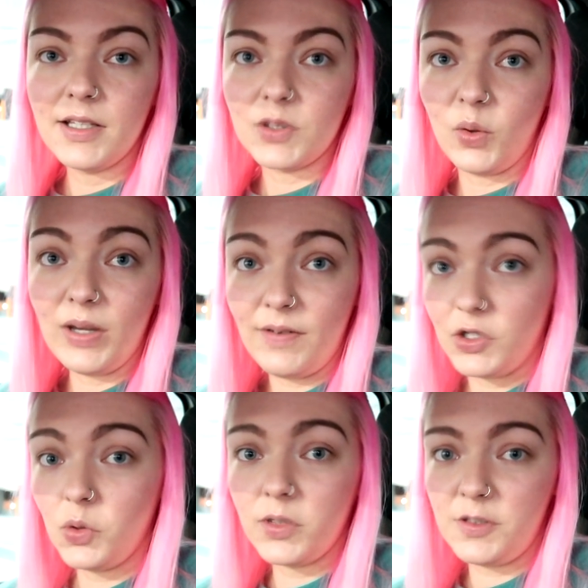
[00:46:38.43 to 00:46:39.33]
So if I
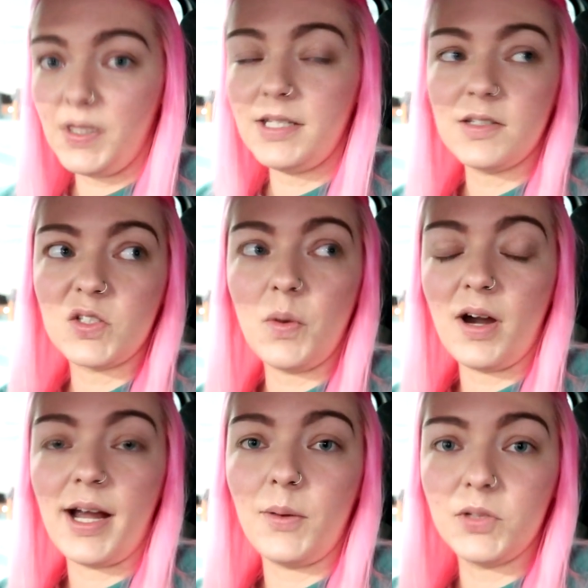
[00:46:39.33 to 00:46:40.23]
don't speak to you
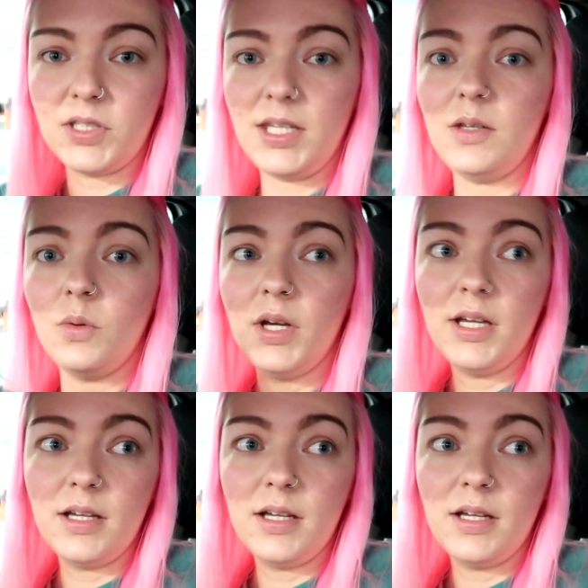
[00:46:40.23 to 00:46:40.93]
tomorrow, I will see you,